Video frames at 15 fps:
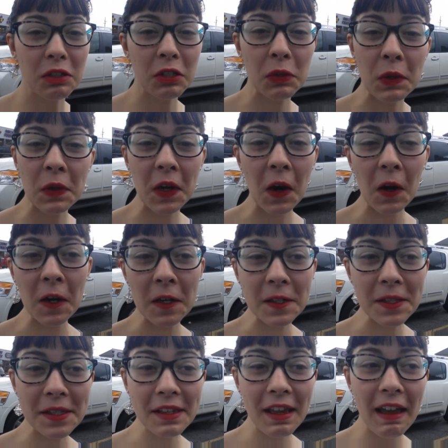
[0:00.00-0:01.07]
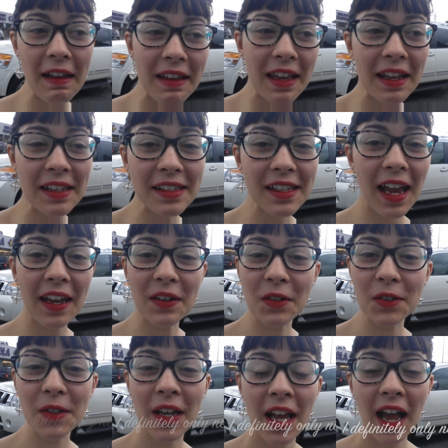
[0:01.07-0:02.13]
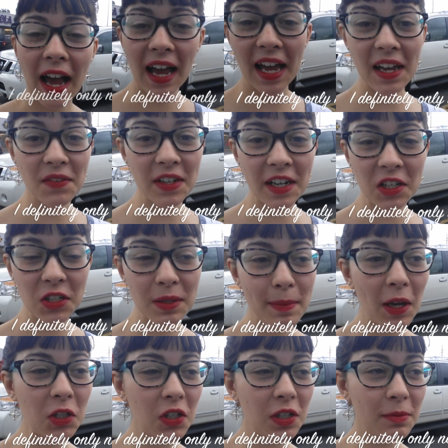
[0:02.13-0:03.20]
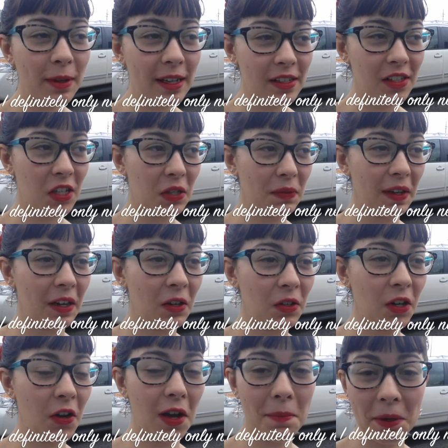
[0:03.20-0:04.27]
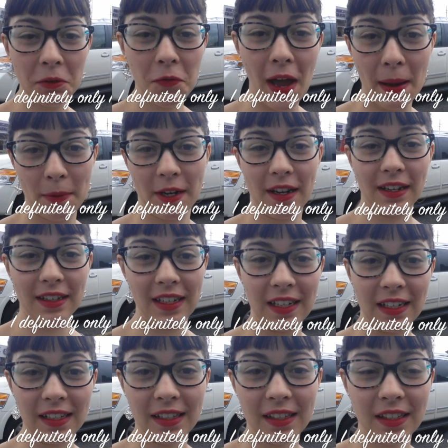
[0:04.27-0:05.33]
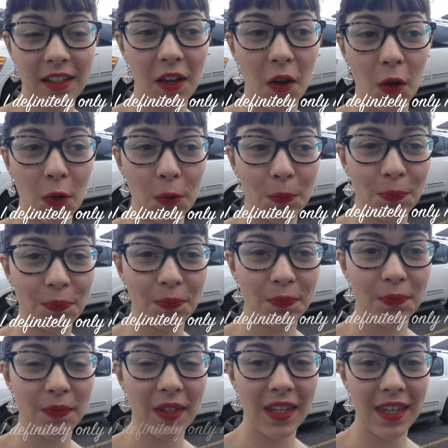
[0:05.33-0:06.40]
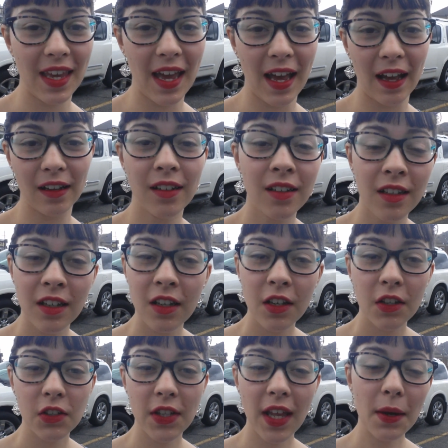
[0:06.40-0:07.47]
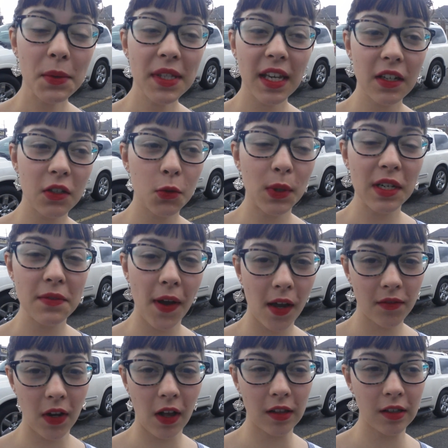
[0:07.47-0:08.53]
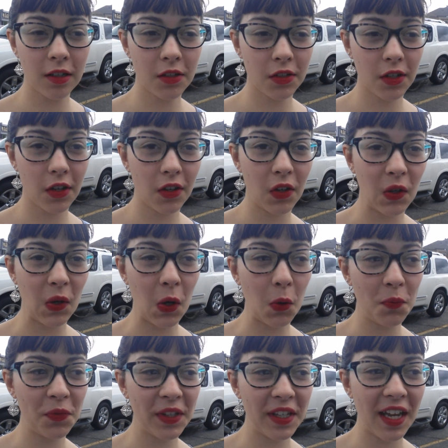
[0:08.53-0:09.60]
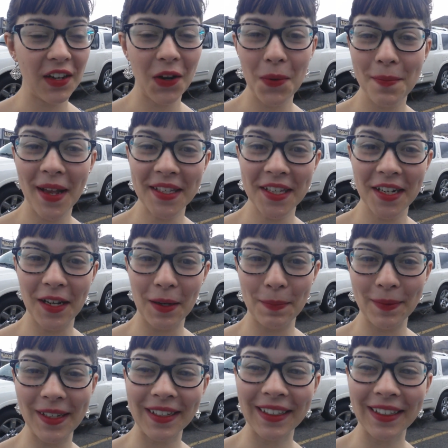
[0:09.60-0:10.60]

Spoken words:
2 yards, I guess. I haven't actually measured myself. I don't know how much fabric I need, so yeah. So that was like $25, so hopefully I don't mess it up.